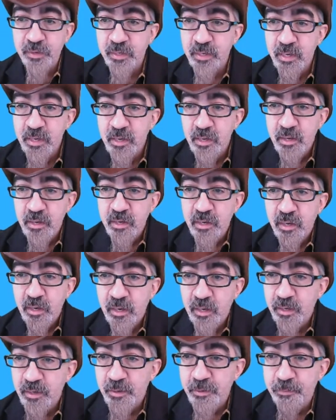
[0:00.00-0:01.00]
and
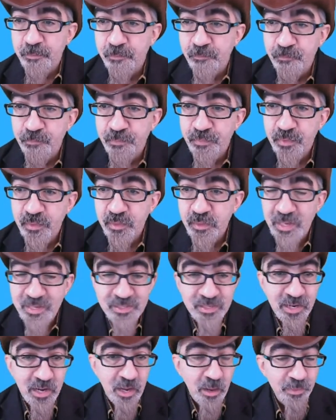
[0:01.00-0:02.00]

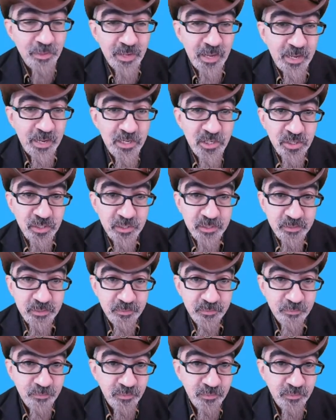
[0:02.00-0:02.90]
that's an obligation.